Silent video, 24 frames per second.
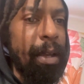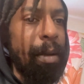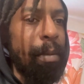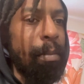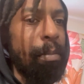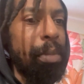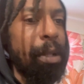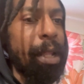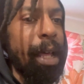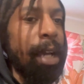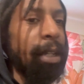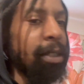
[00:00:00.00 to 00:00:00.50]

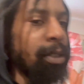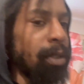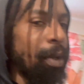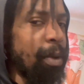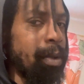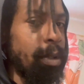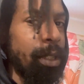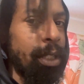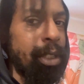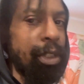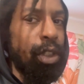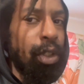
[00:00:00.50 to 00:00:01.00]
Blacks
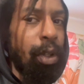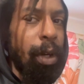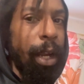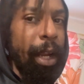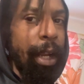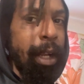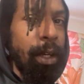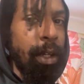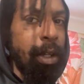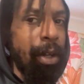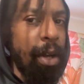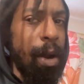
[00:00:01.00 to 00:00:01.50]
only
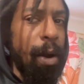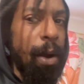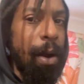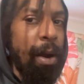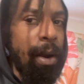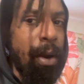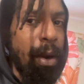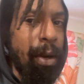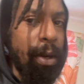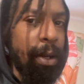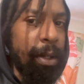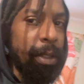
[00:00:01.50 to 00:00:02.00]
train
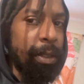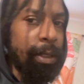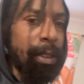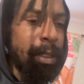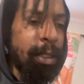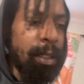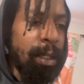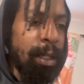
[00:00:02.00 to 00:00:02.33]
cars,